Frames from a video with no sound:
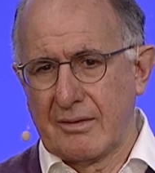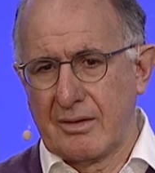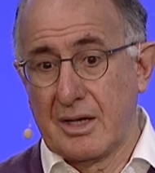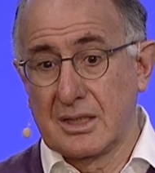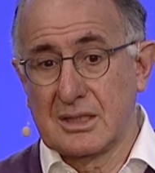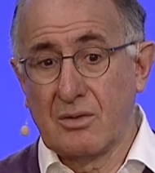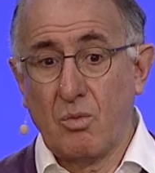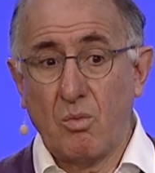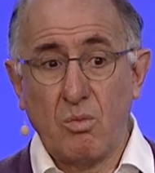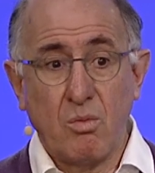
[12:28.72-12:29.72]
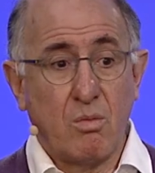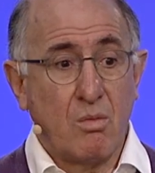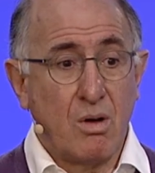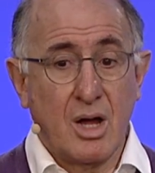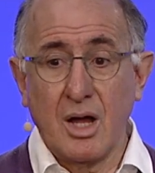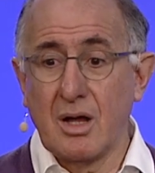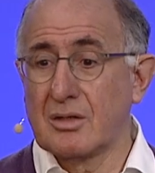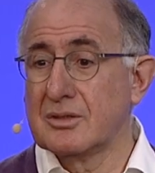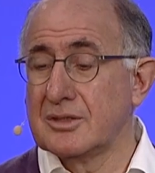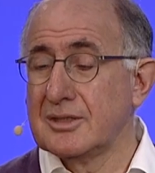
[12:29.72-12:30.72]
And I said, Wow,
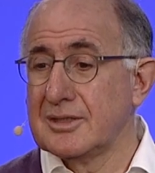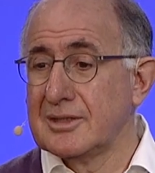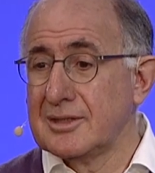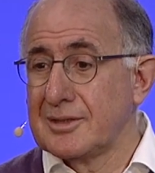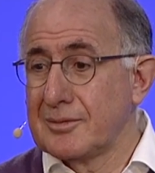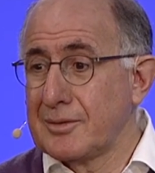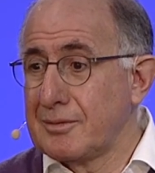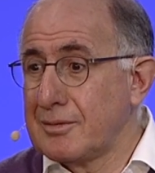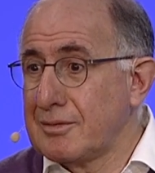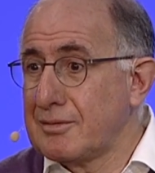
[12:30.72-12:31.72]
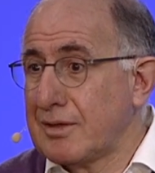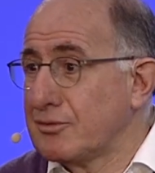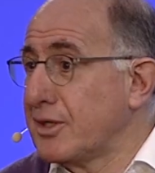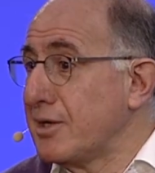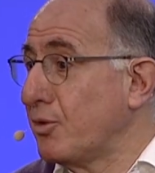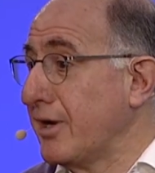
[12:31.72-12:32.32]
you haven't got anyone